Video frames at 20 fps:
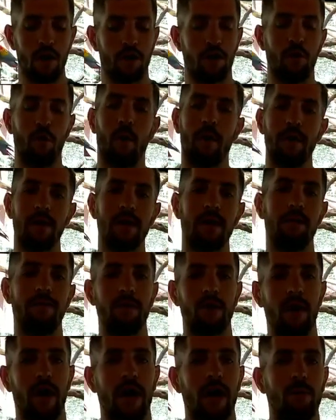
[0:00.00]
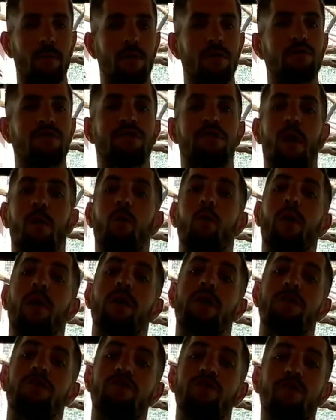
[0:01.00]
You want to give your animal
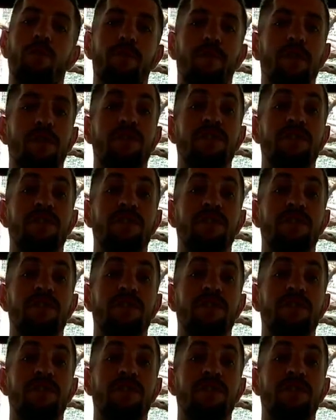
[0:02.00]
somewhere to feel